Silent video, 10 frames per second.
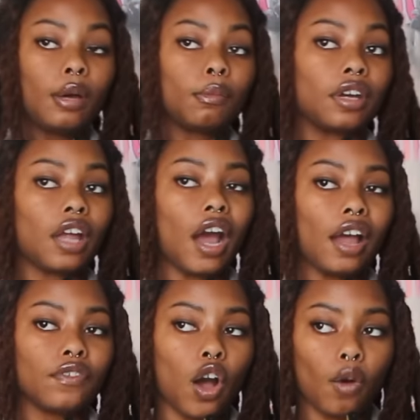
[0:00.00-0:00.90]
But
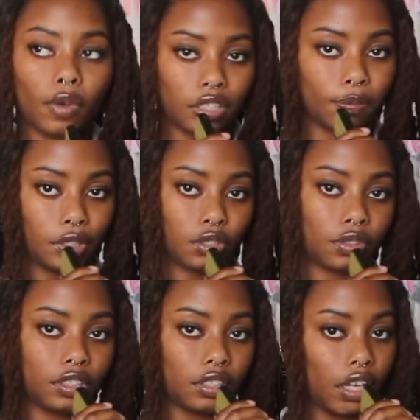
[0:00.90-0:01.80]
I've always been
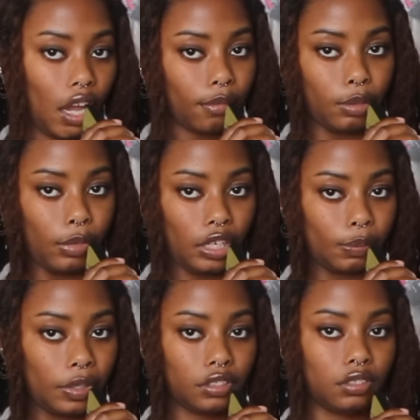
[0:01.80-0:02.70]
treated like I'm the
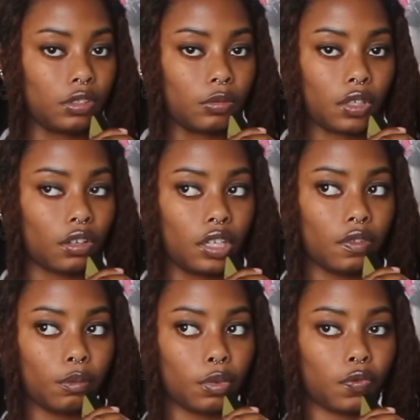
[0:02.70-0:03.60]
manic pixie dream girl,
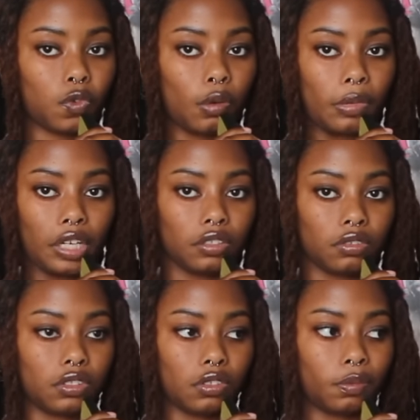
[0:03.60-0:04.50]
even before my
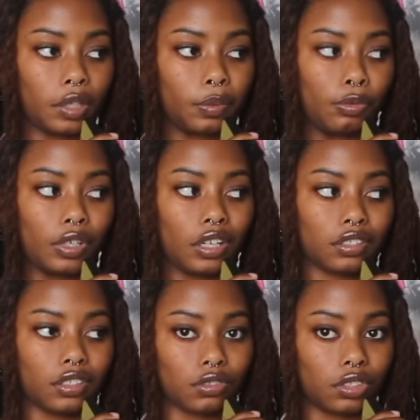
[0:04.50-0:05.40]
YouTube. Like, people kind
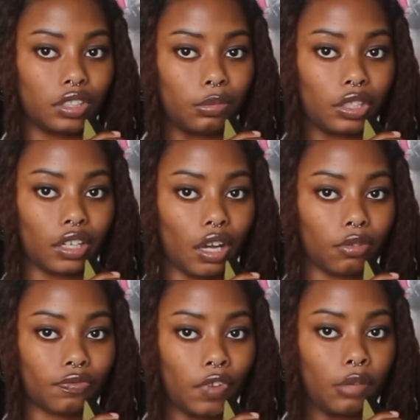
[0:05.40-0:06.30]
of just treated me like I
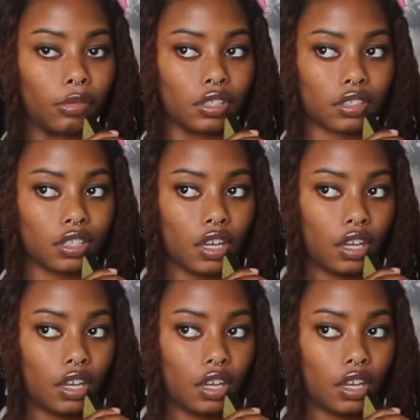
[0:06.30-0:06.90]
was famous.